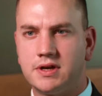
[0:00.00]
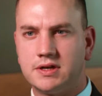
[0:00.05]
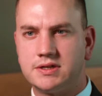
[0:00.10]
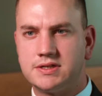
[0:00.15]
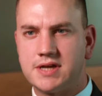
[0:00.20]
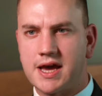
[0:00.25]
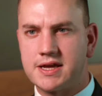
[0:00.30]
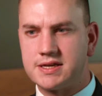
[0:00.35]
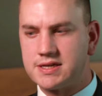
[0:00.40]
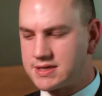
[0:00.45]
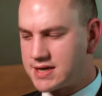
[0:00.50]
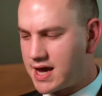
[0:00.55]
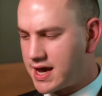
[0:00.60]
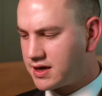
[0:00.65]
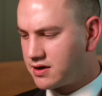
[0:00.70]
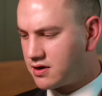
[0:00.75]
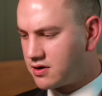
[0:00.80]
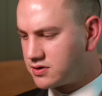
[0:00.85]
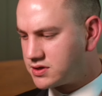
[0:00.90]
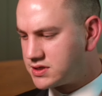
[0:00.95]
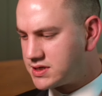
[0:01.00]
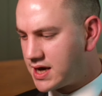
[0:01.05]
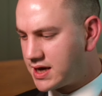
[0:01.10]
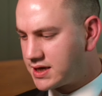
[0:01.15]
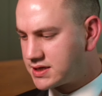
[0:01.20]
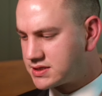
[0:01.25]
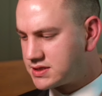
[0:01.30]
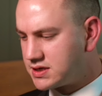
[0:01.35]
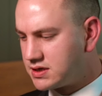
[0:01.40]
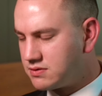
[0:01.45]
a day-to-day
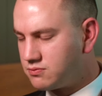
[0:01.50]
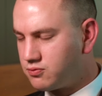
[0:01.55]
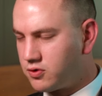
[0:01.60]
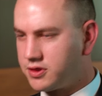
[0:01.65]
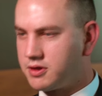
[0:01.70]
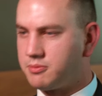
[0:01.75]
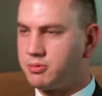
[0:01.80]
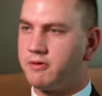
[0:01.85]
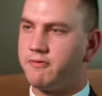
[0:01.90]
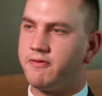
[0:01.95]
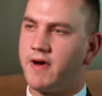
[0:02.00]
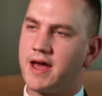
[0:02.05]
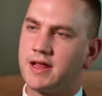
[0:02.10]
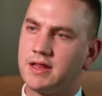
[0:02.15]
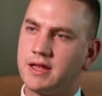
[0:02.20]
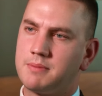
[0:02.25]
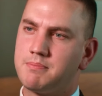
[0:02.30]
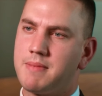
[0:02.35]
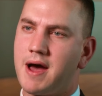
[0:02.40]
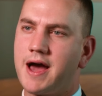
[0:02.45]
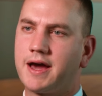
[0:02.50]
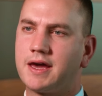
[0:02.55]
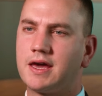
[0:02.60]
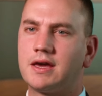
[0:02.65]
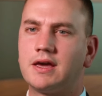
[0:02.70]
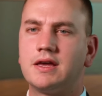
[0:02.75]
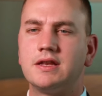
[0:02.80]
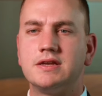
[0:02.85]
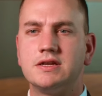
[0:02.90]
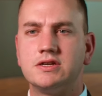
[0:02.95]
context and what the prevailing
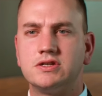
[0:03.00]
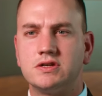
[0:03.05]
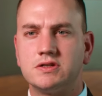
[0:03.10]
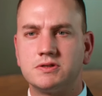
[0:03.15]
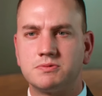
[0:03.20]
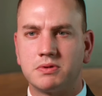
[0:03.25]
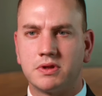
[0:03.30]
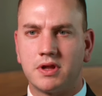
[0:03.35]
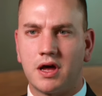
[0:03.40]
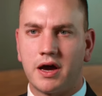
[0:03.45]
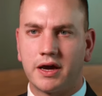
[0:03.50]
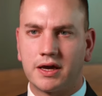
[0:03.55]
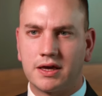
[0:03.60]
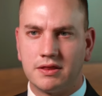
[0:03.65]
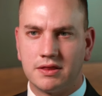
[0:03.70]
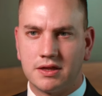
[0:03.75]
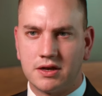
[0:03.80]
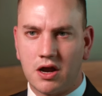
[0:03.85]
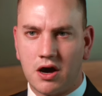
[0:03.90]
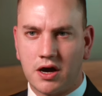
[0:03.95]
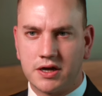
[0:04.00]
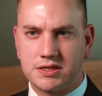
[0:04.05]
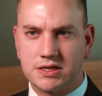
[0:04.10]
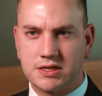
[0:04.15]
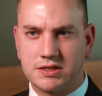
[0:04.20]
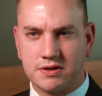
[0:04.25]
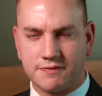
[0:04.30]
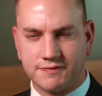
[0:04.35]
market conditions were like in the 90s.